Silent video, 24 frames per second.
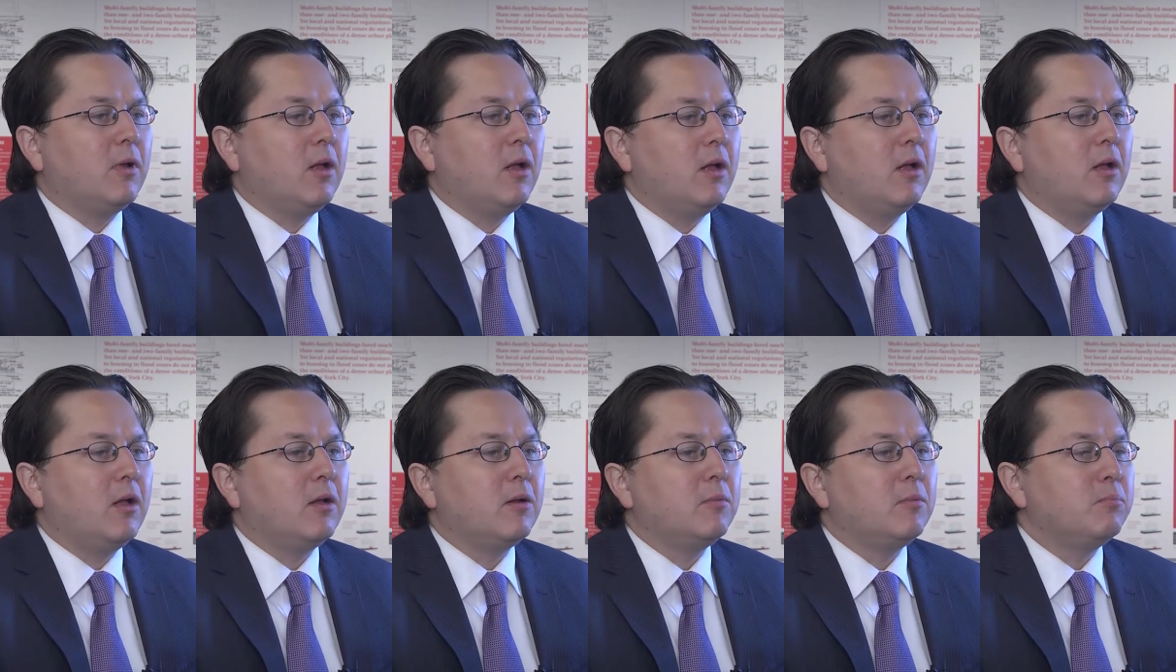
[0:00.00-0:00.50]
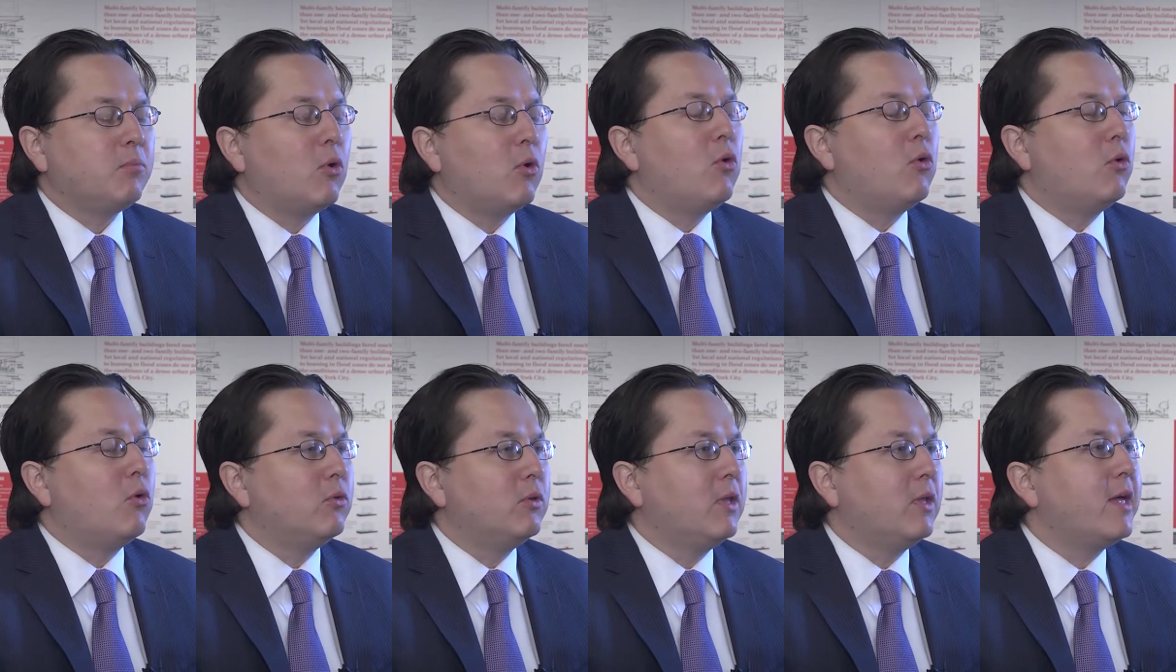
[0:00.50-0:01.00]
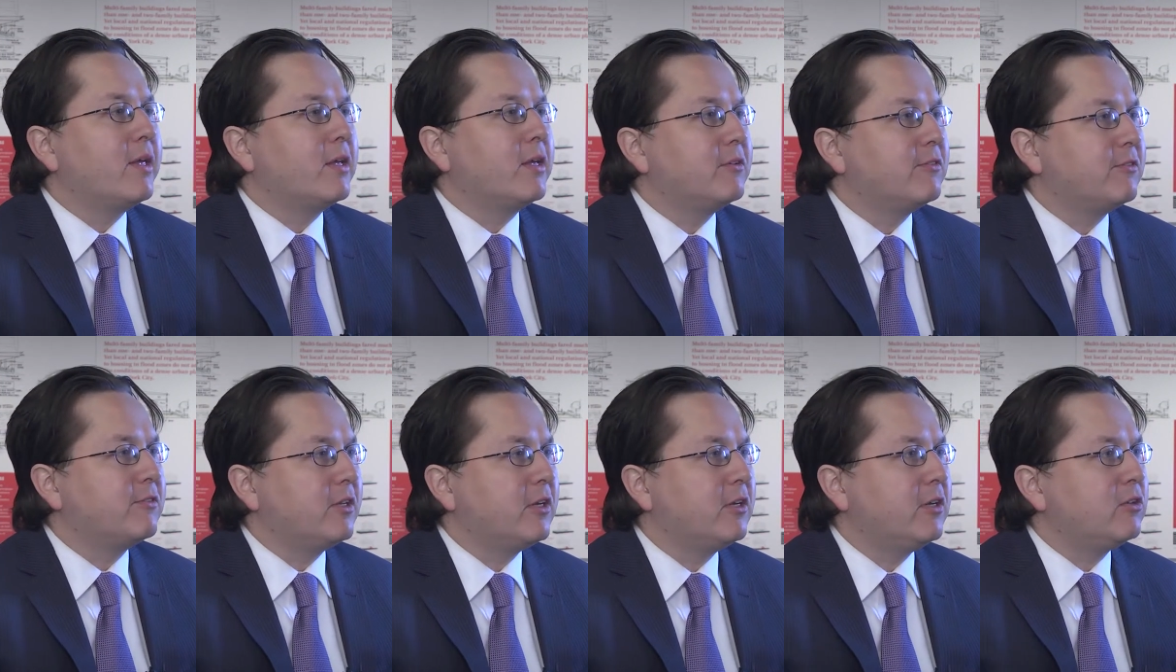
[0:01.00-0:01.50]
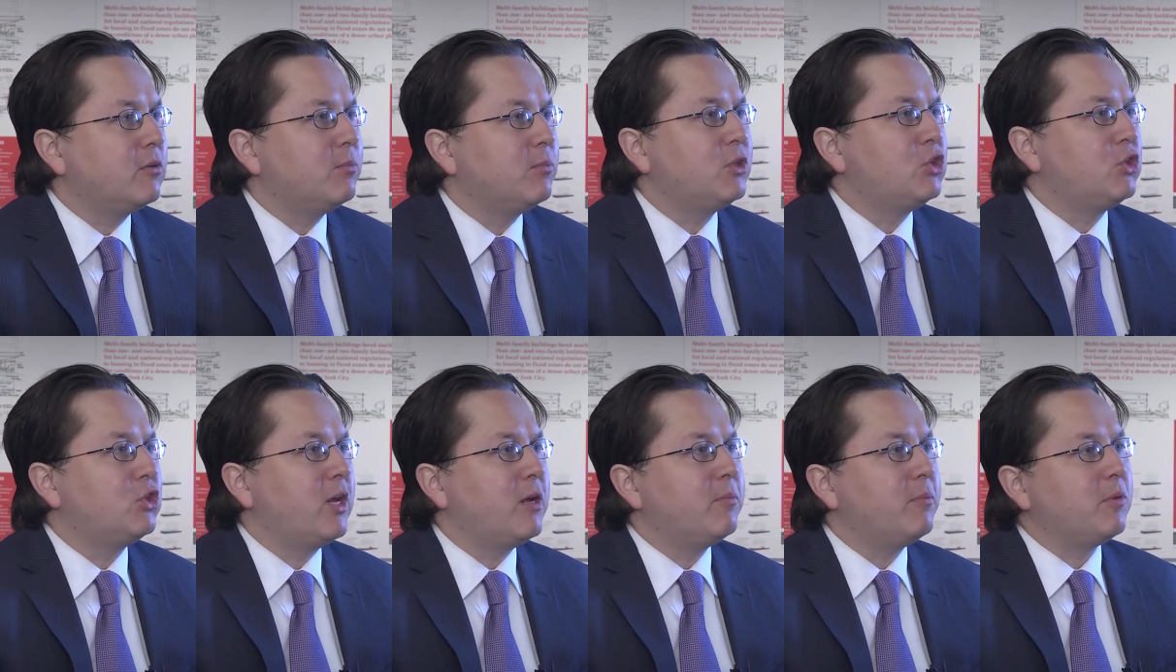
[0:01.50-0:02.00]
uh, bold legacy to be
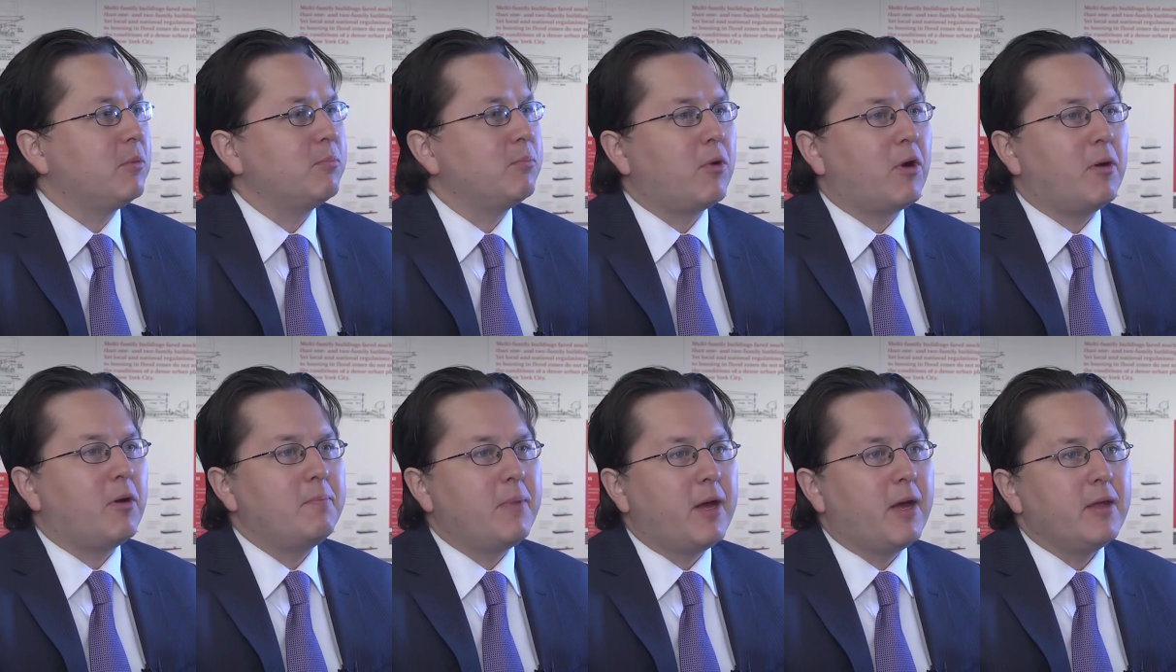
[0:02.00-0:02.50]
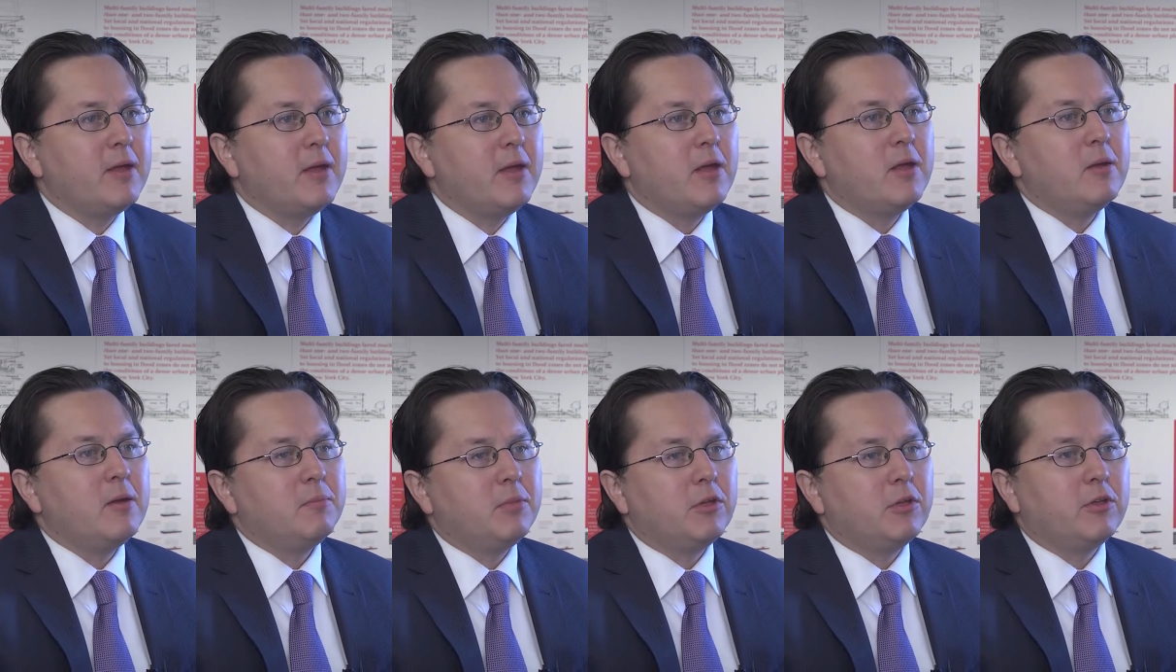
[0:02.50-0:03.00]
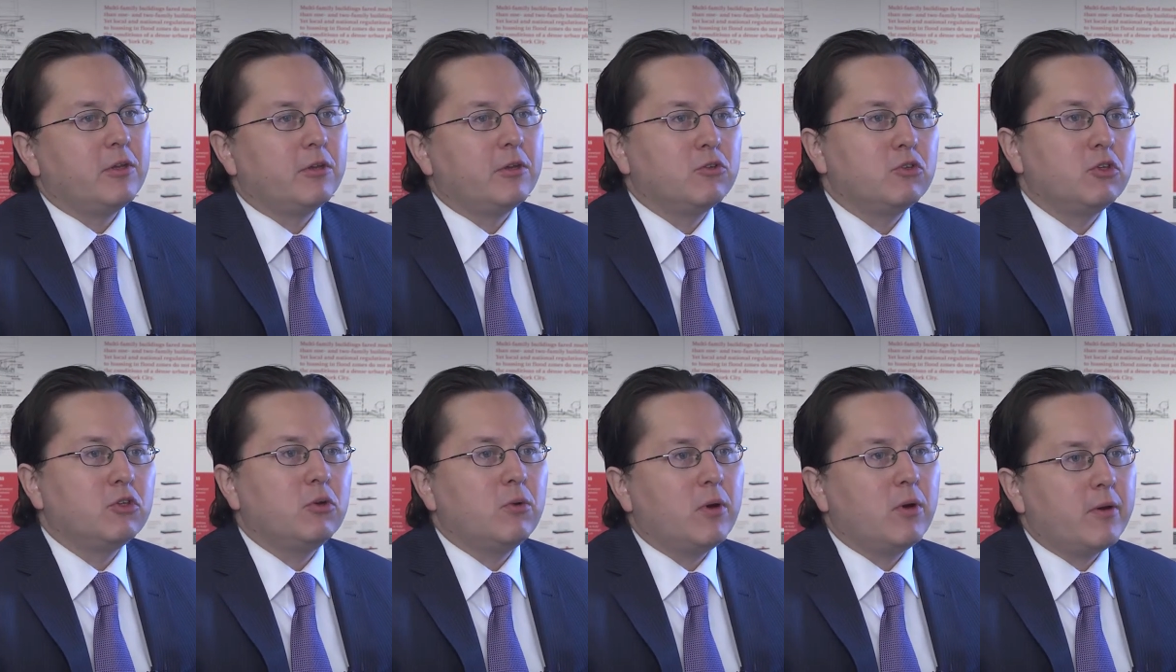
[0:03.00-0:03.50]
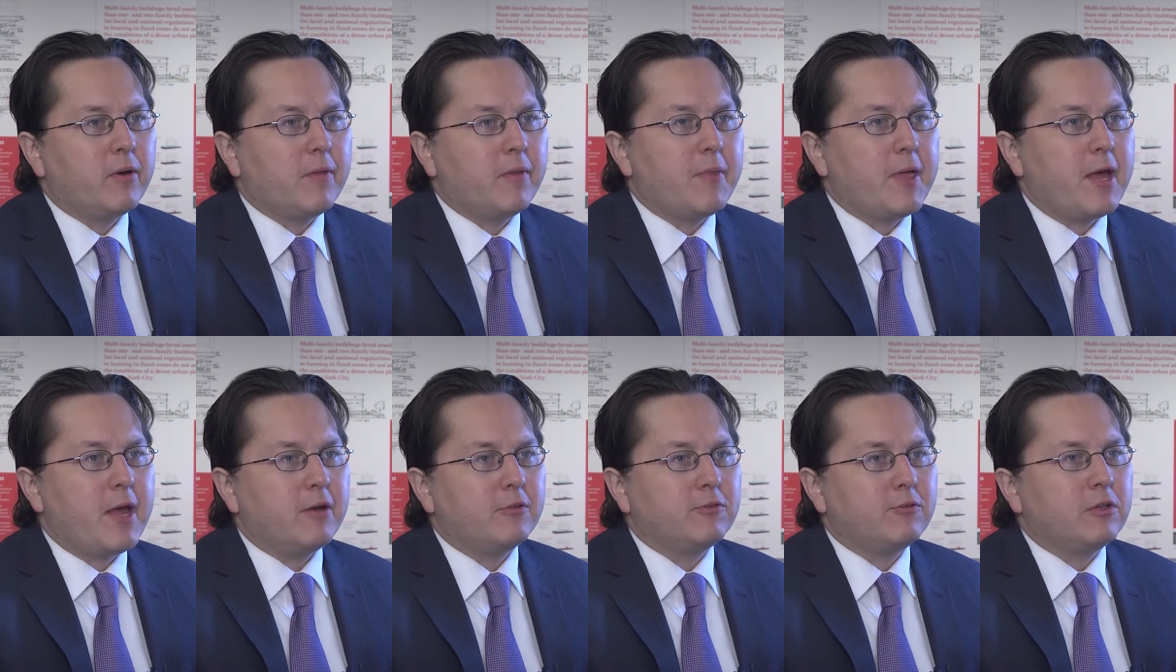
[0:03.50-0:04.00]
shaped in part by building
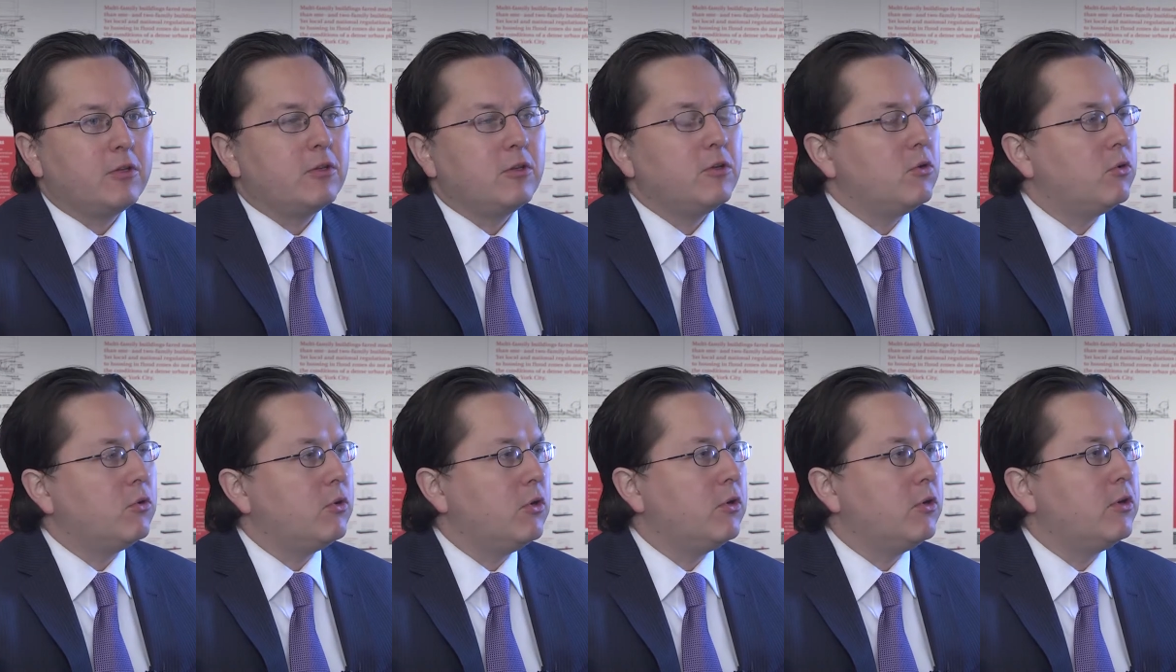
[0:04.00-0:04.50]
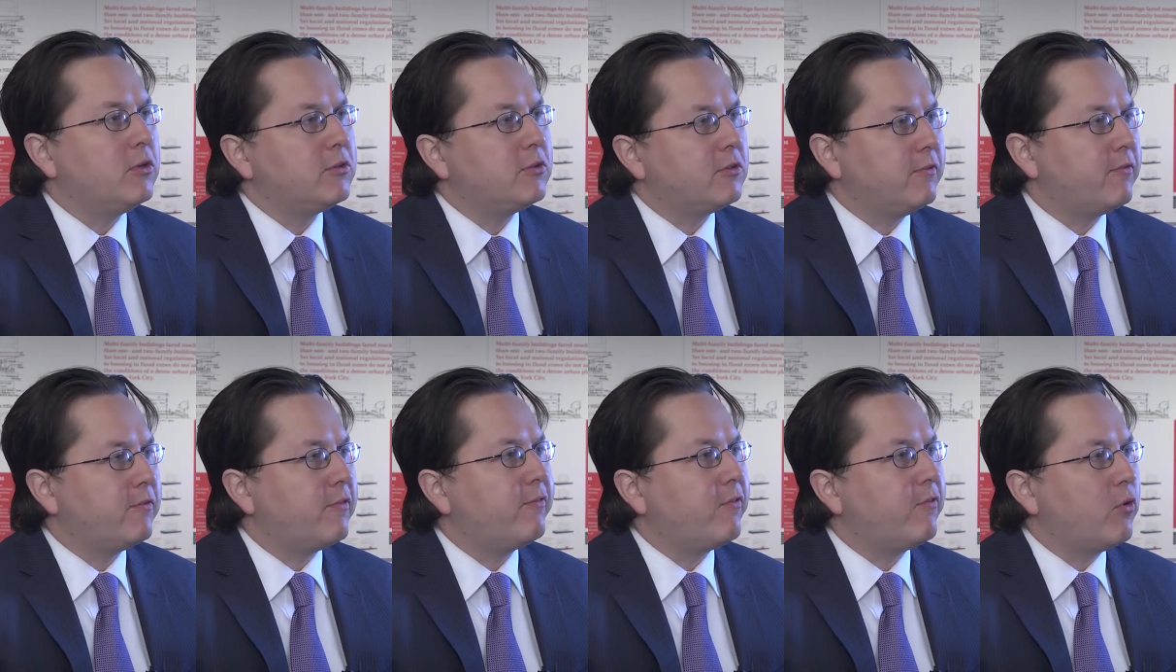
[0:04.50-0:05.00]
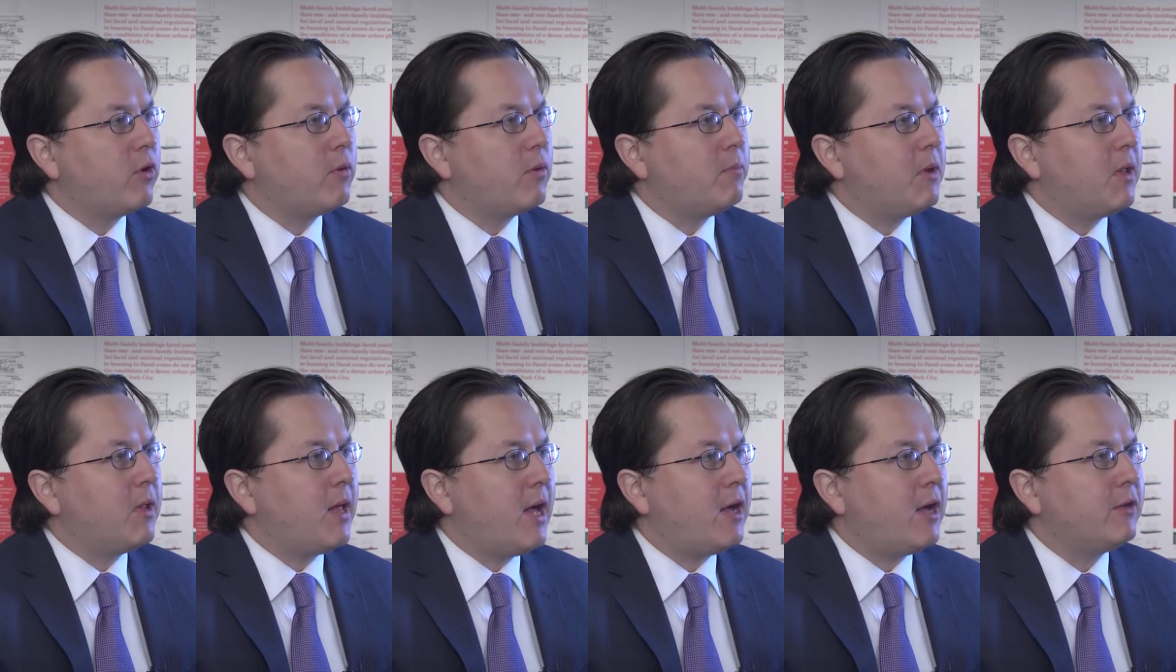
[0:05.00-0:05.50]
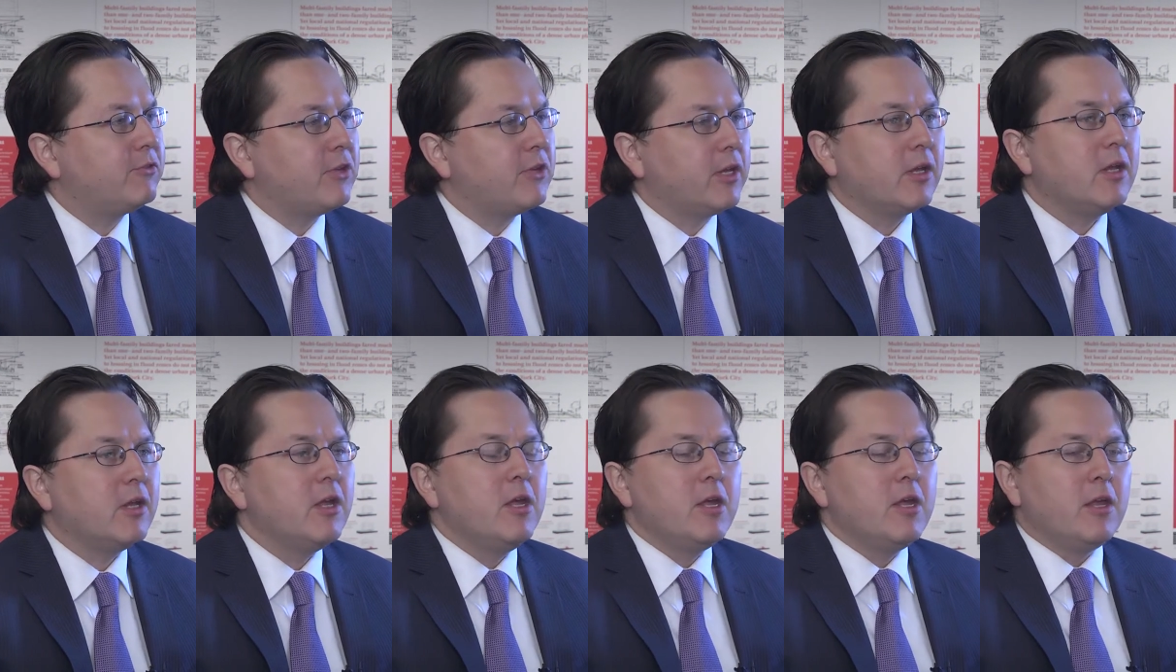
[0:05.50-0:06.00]
200,000 new units of affordable housing.